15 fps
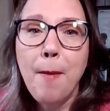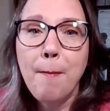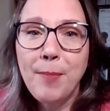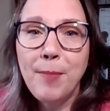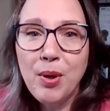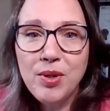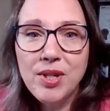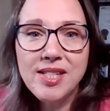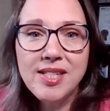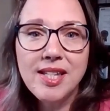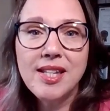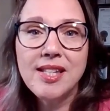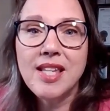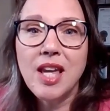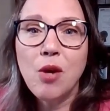
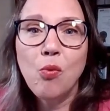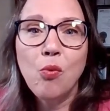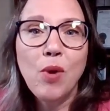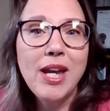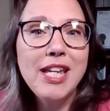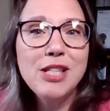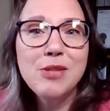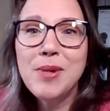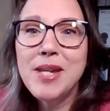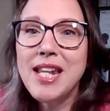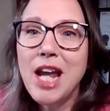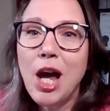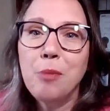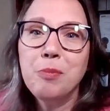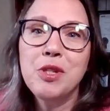bonuses, and ways we can
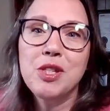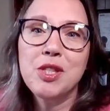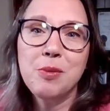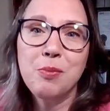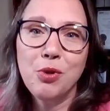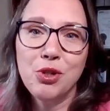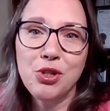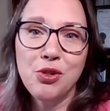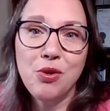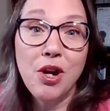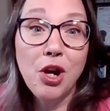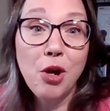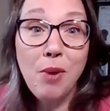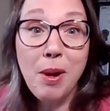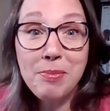help to support you on our
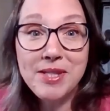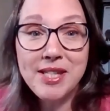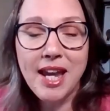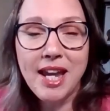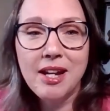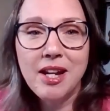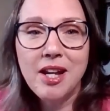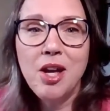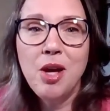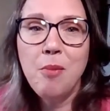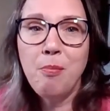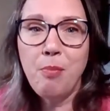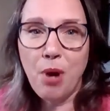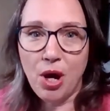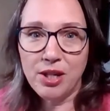website,
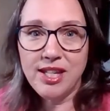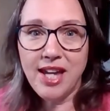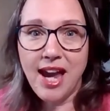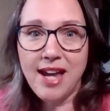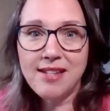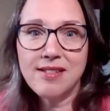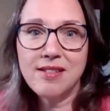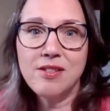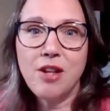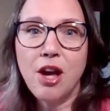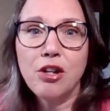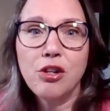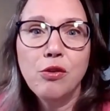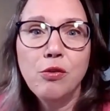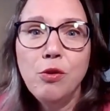
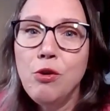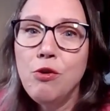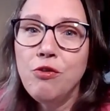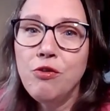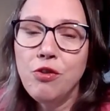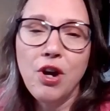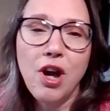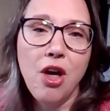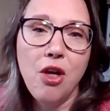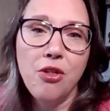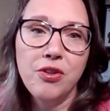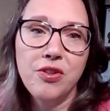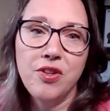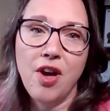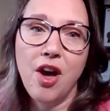
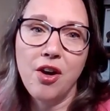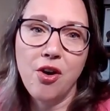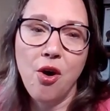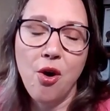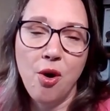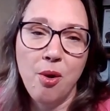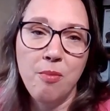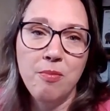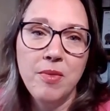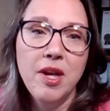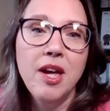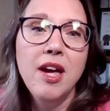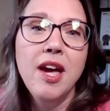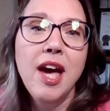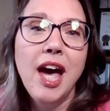podcast.grooveforhealth.com.
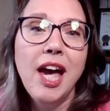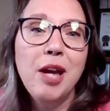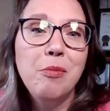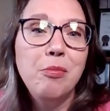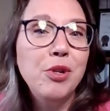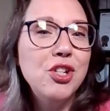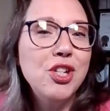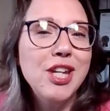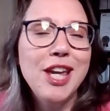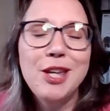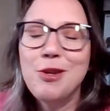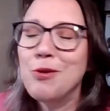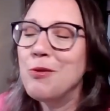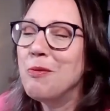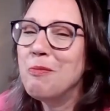I appreciate
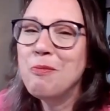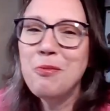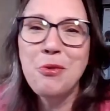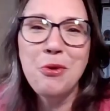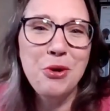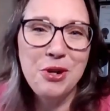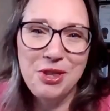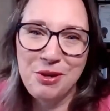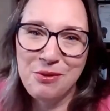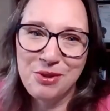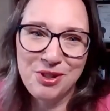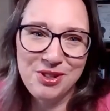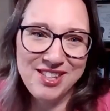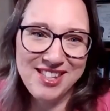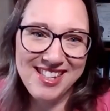you more than
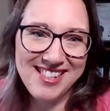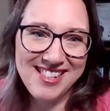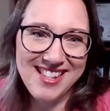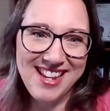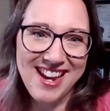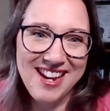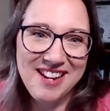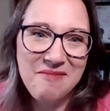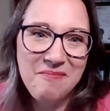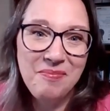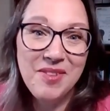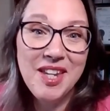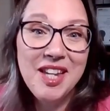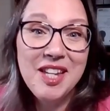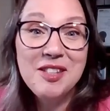words can say.
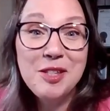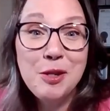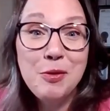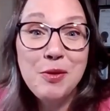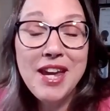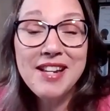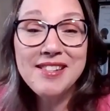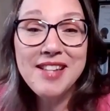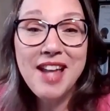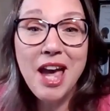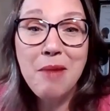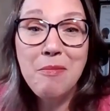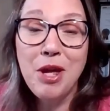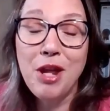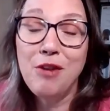See you next
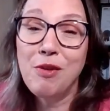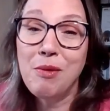time, and